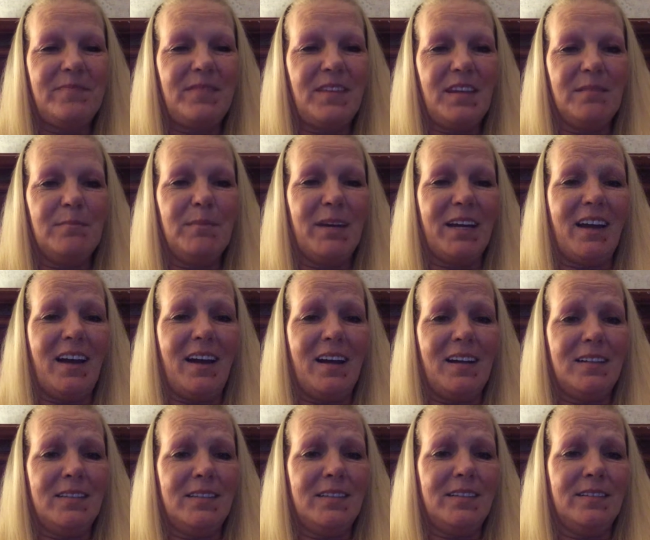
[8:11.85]
but
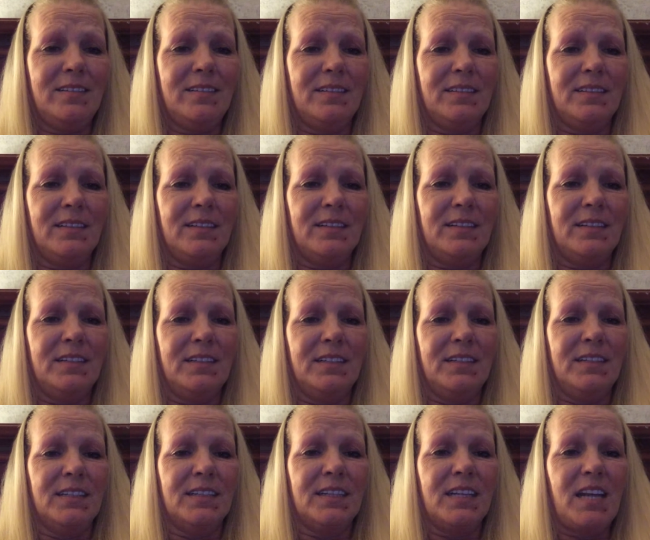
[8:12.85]
guys,
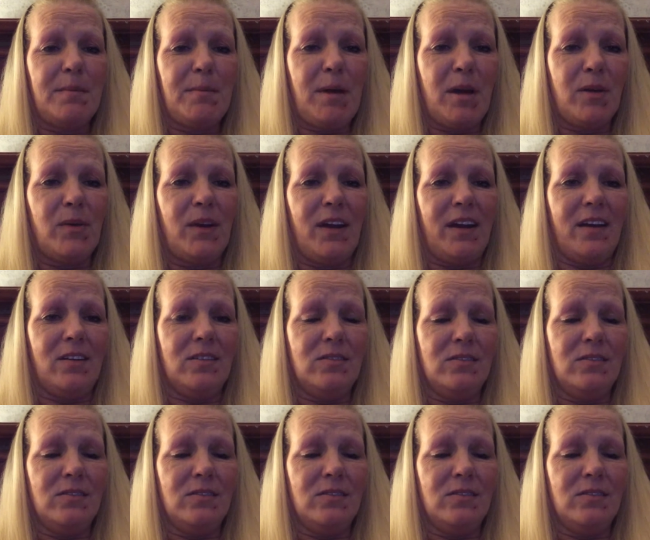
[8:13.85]
come on now.